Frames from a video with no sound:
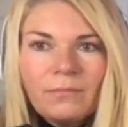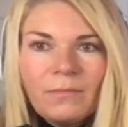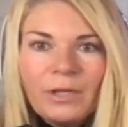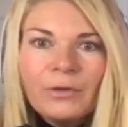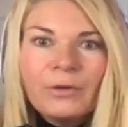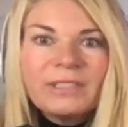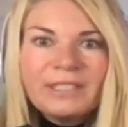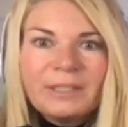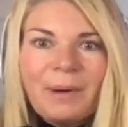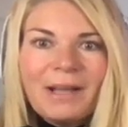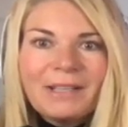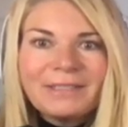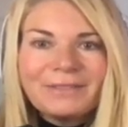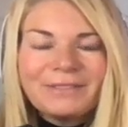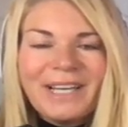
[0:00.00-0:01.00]
you can see the
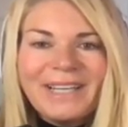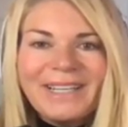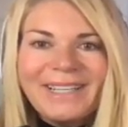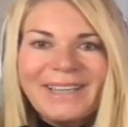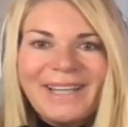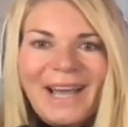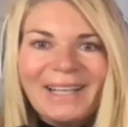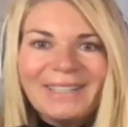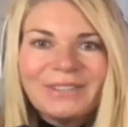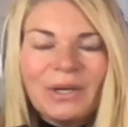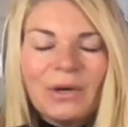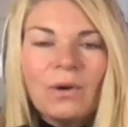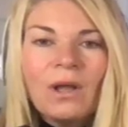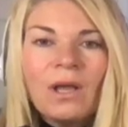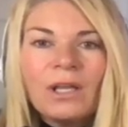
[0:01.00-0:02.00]
positive side in that.
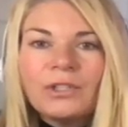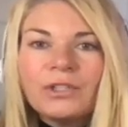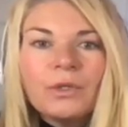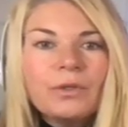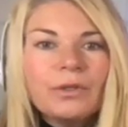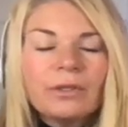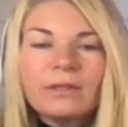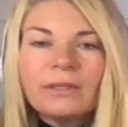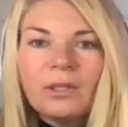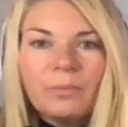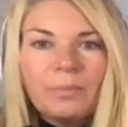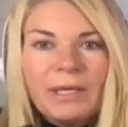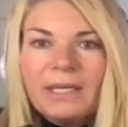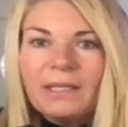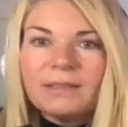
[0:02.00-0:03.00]
So do your little
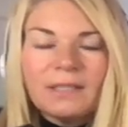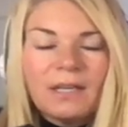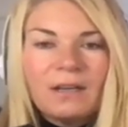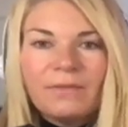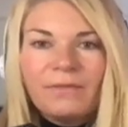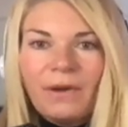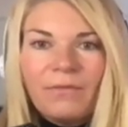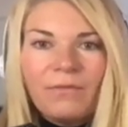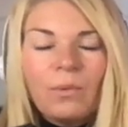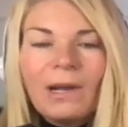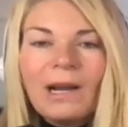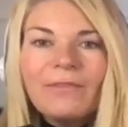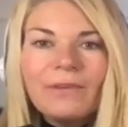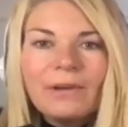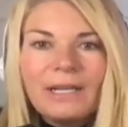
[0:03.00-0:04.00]
piece of
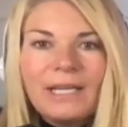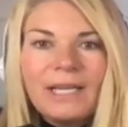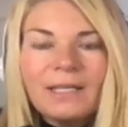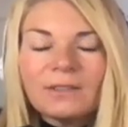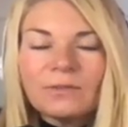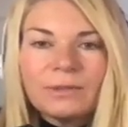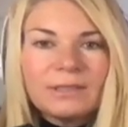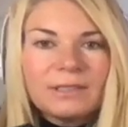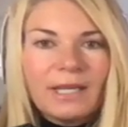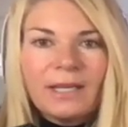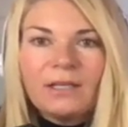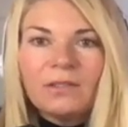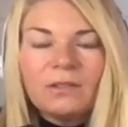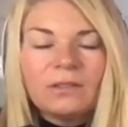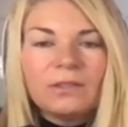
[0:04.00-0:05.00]
whatever it is,
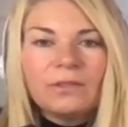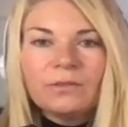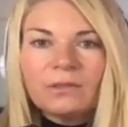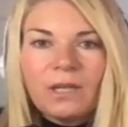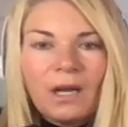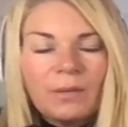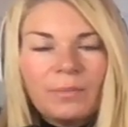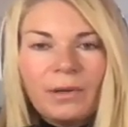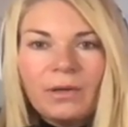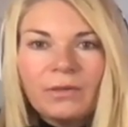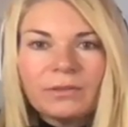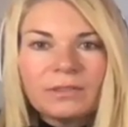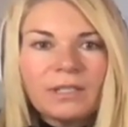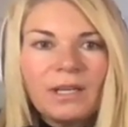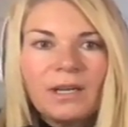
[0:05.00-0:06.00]
recycle, use
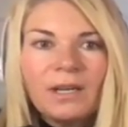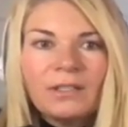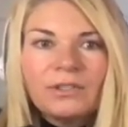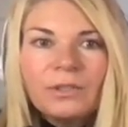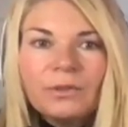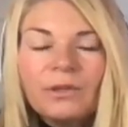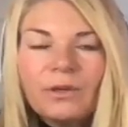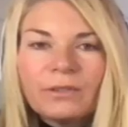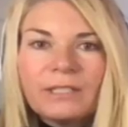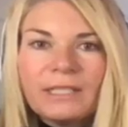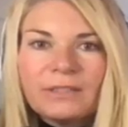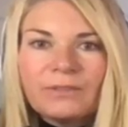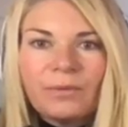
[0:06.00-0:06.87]
compost, do those things.